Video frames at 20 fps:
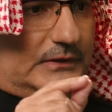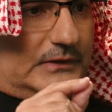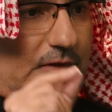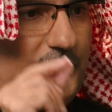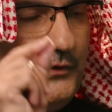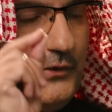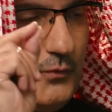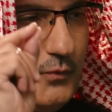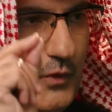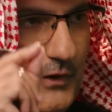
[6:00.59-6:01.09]

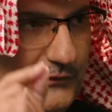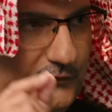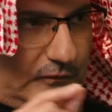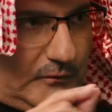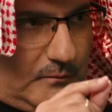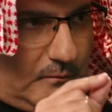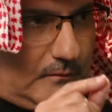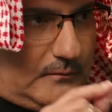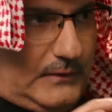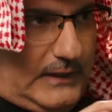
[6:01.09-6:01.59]
written, the
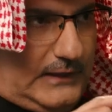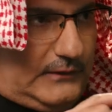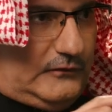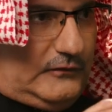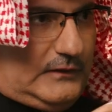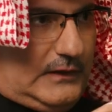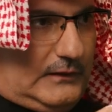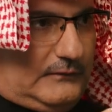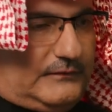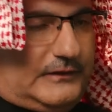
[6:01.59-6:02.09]
rasm
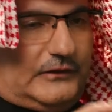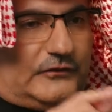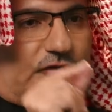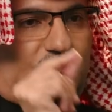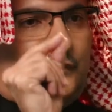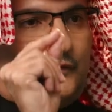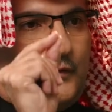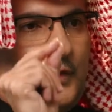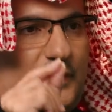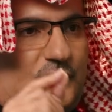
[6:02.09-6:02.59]
itself, the
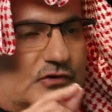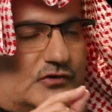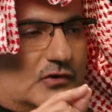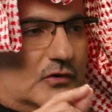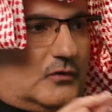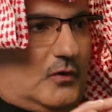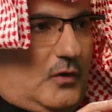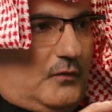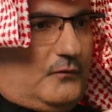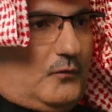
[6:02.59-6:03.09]

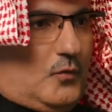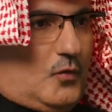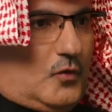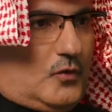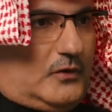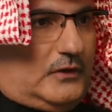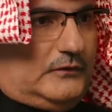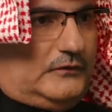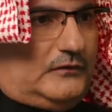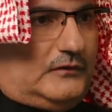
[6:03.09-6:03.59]
structure of
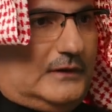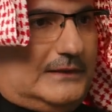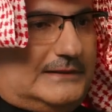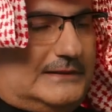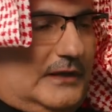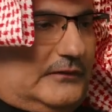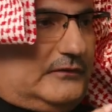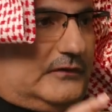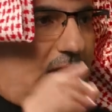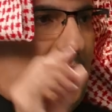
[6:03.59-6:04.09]
words,
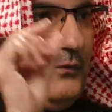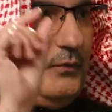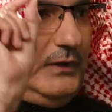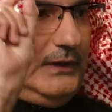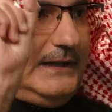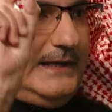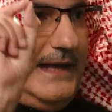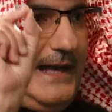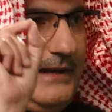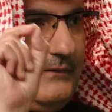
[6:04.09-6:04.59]
does not
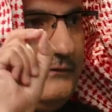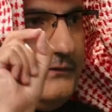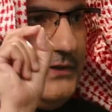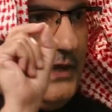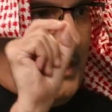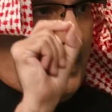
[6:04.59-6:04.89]
really have